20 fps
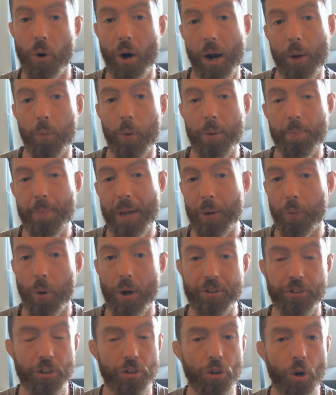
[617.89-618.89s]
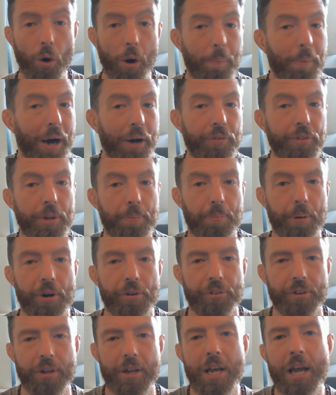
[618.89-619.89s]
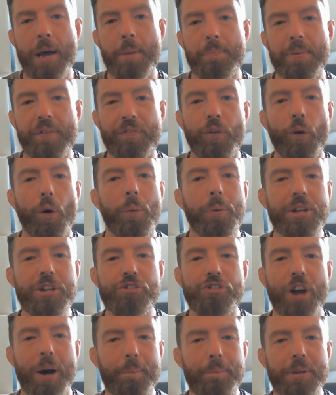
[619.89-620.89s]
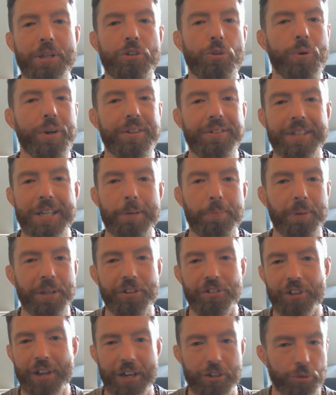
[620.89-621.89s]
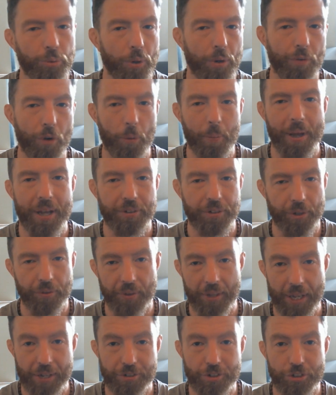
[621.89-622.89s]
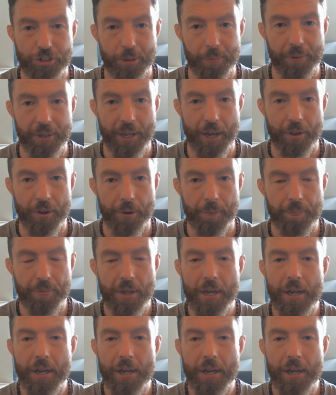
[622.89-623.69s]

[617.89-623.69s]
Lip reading: or I may want to know about the person before we jump into a deeply sexual romantic relationship together.